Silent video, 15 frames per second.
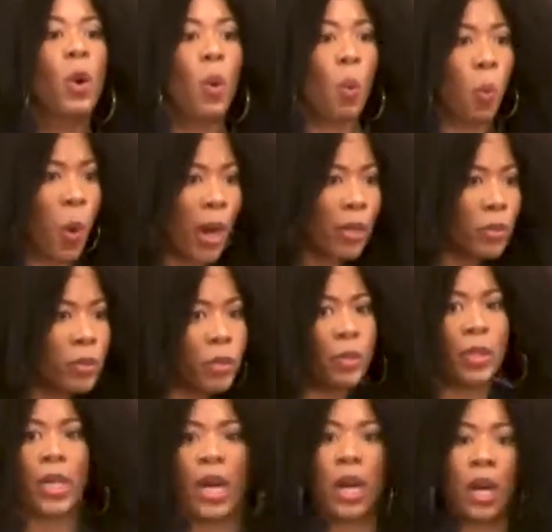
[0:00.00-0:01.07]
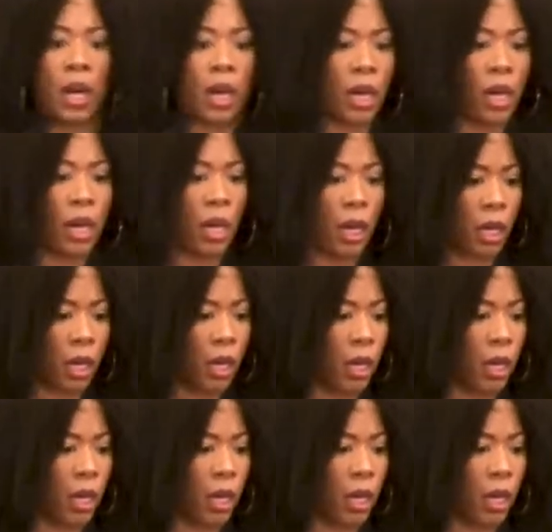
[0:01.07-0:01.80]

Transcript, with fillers: what uh, uh, uh,